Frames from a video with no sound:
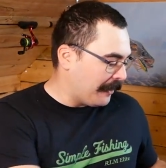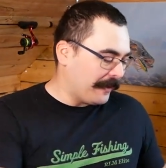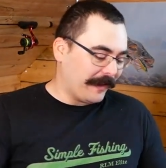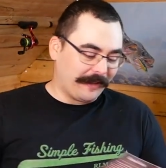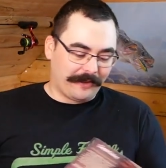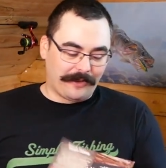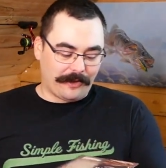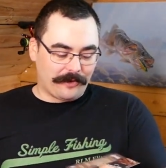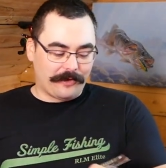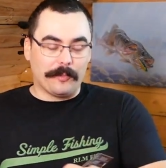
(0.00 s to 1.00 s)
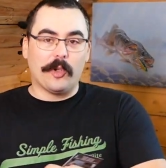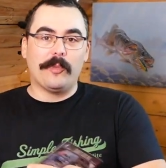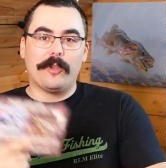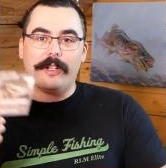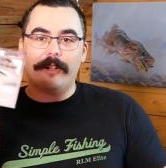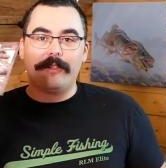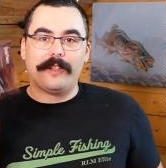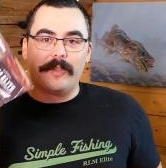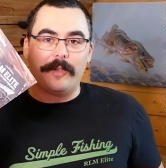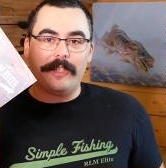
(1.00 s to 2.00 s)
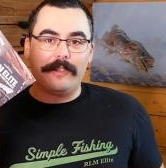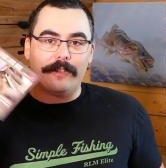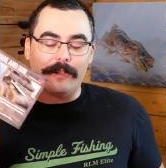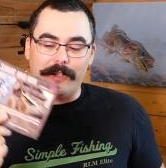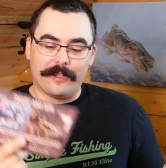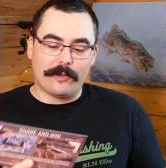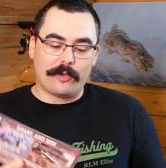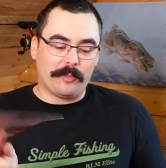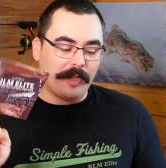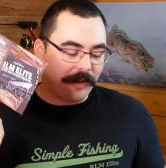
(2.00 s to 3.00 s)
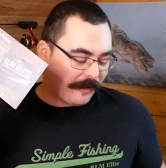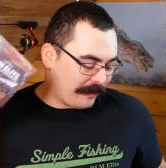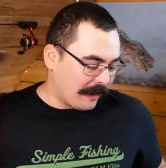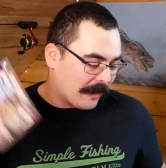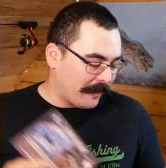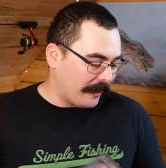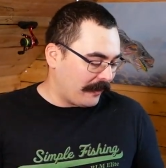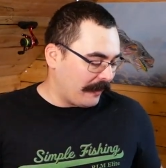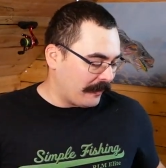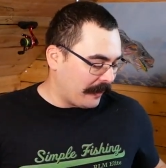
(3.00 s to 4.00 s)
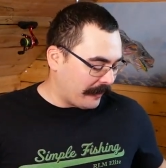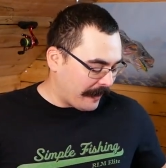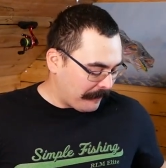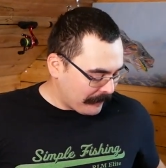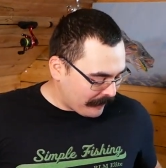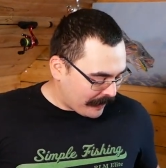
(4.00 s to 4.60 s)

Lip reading: I always like stickers. The promo card explaining their social media contests, things like that.